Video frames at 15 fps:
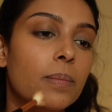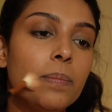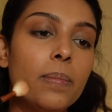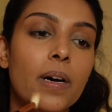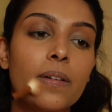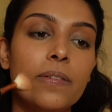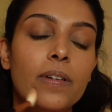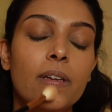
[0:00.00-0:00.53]

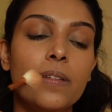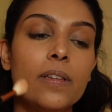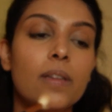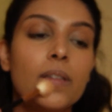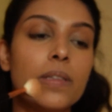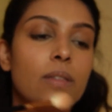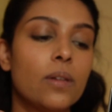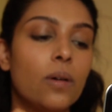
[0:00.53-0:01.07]
buffing
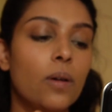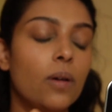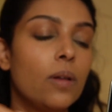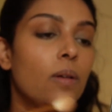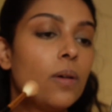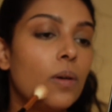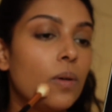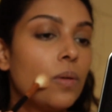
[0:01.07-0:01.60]
this
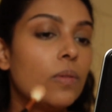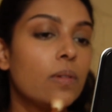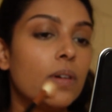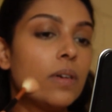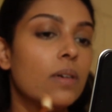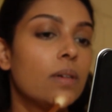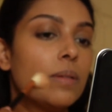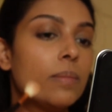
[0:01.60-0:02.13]
all
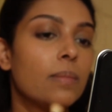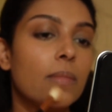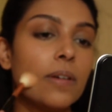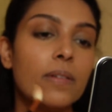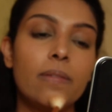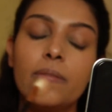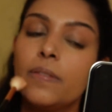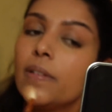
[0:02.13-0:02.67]
over my
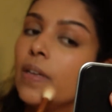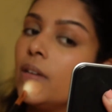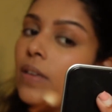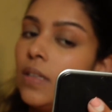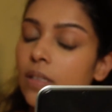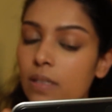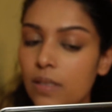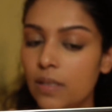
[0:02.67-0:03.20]

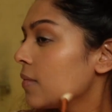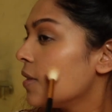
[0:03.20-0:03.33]
face.